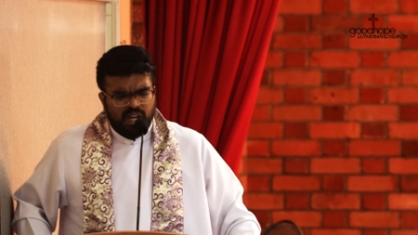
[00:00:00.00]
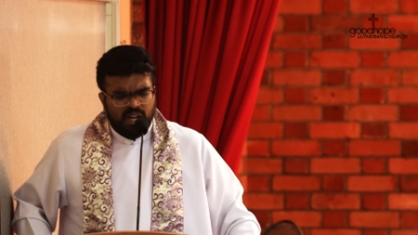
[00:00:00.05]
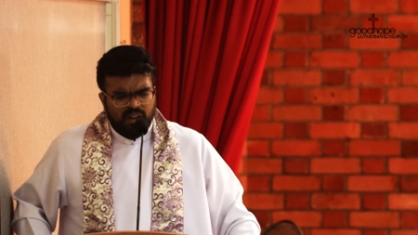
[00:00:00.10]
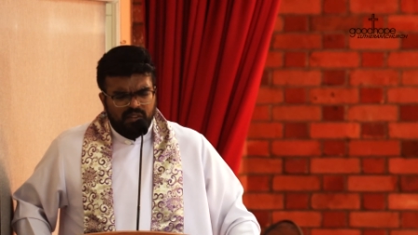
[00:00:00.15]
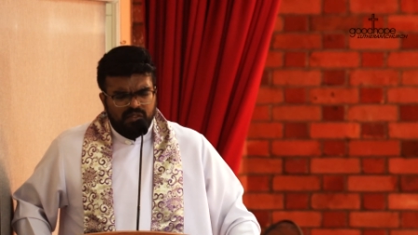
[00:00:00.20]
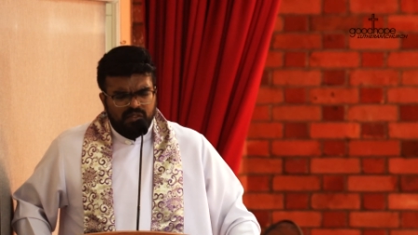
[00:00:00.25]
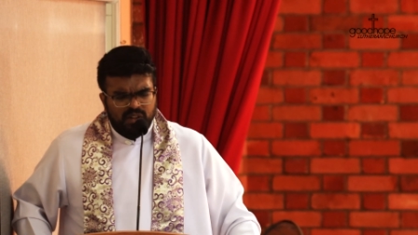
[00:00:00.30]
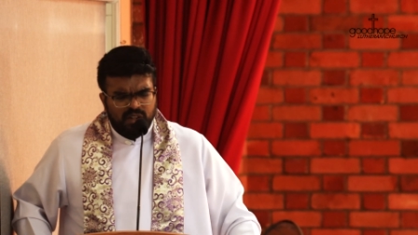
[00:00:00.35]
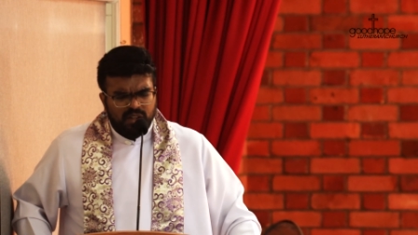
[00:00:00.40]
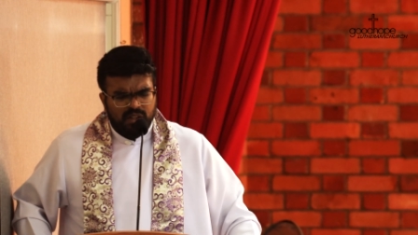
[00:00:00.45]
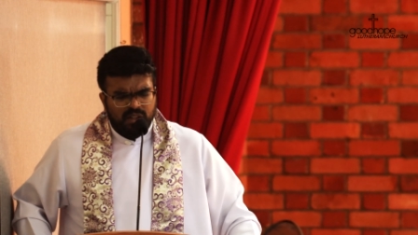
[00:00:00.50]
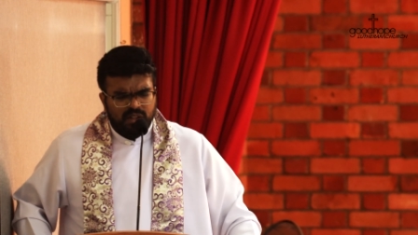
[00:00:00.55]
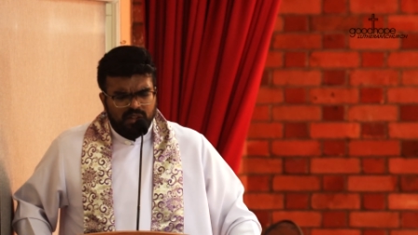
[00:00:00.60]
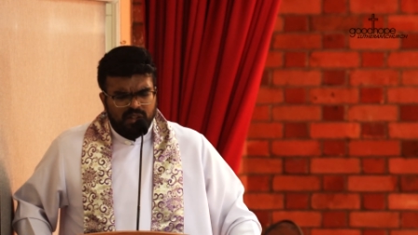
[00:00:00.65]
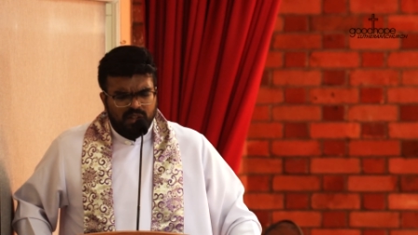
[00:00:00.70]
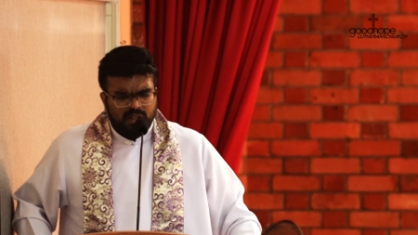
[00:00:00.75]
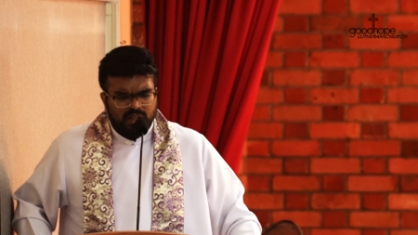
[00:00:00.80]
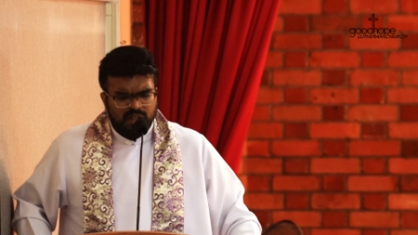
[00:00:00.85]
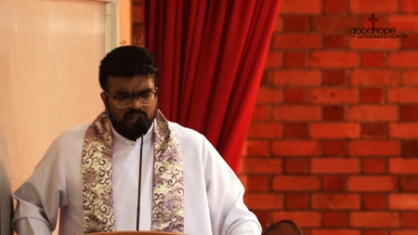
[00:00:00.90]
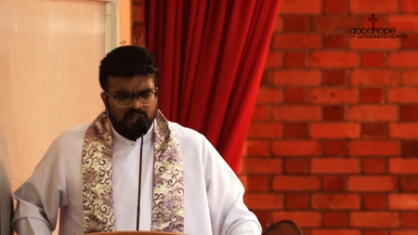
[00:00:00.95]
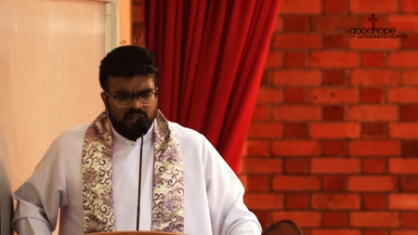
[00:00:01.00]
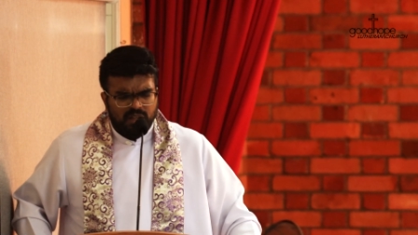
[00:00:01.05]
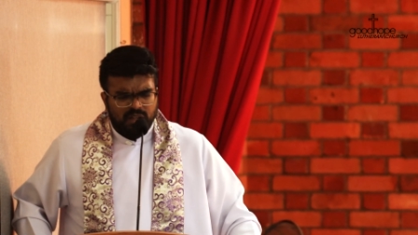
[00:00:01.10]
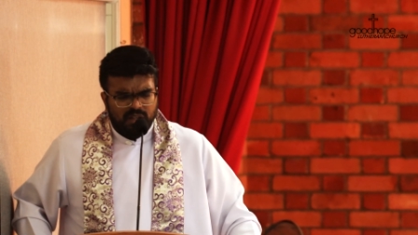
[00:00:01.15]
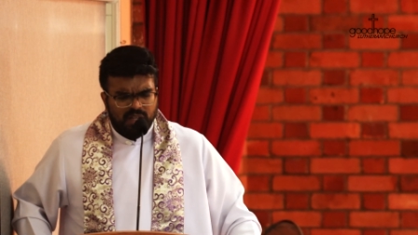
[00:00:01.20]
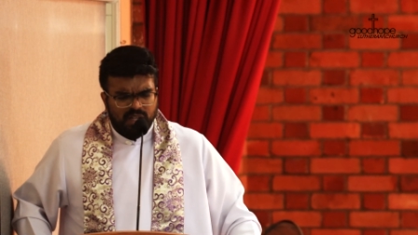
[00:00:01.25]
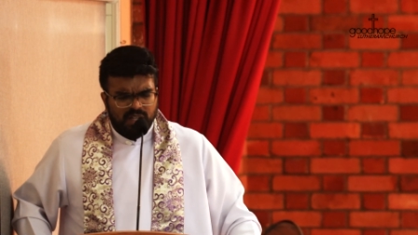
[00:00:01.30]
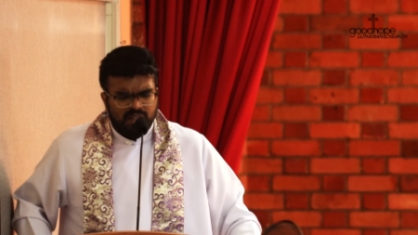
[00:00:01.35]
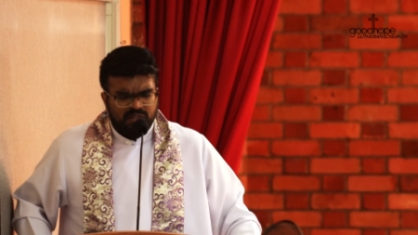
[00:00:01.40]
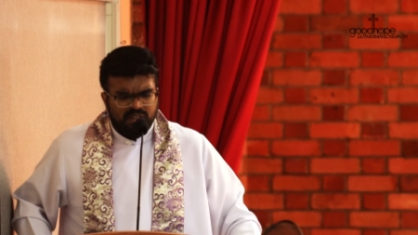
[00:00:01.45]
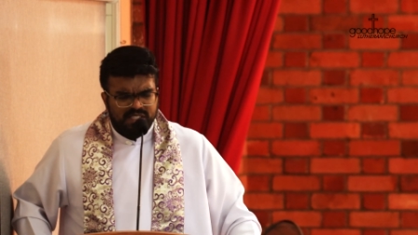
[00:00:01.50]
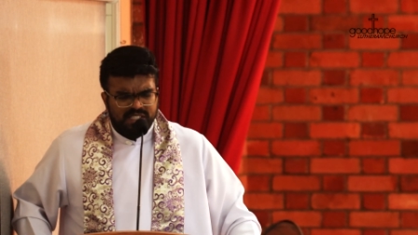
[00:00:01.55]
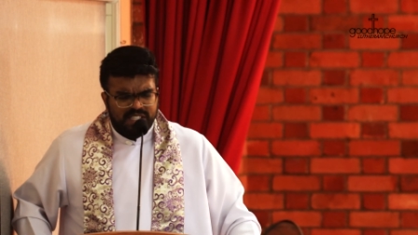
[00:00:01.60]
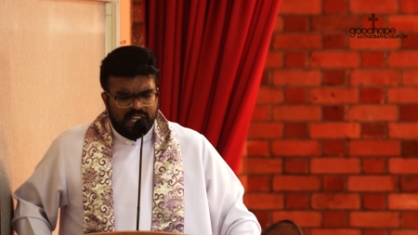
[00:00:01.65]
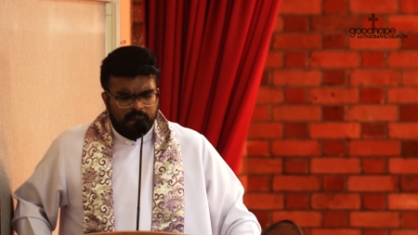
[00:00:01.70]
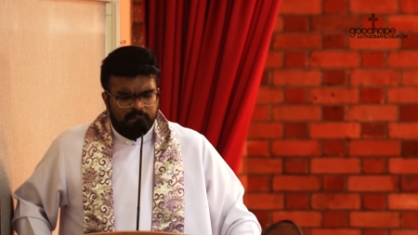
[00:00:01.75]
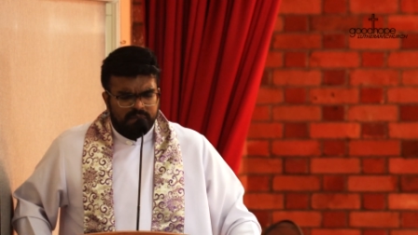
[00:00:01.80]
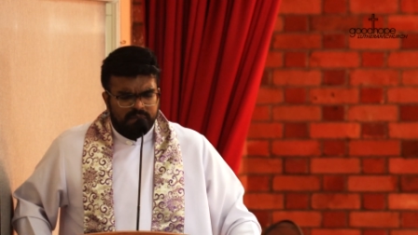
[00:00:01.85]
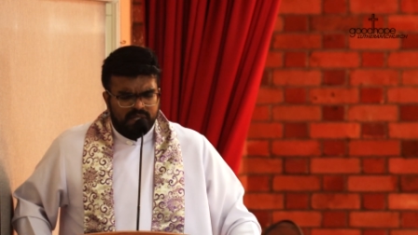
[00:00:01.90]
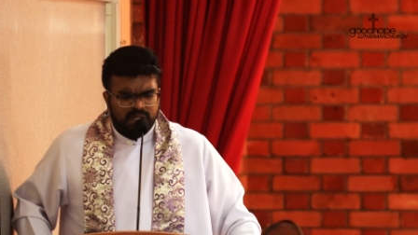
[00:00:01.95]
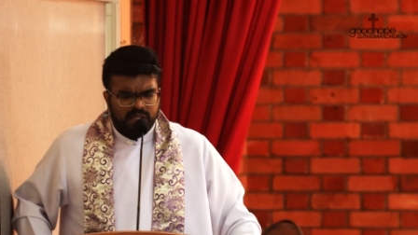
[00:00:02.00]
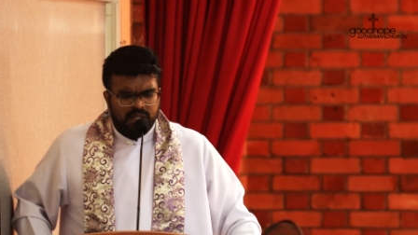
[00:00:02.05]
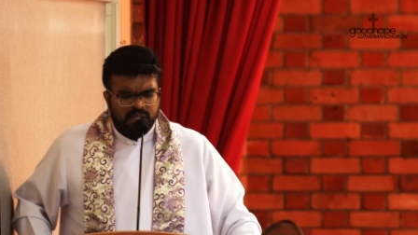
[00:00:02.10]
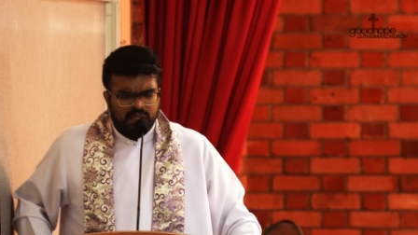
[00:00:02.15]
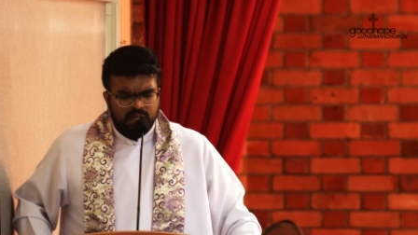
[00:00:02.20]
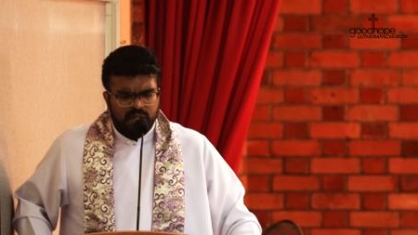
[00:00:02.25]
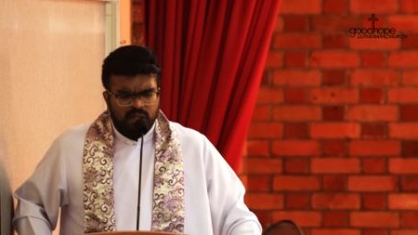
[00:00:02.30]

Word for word: ever leave us empty.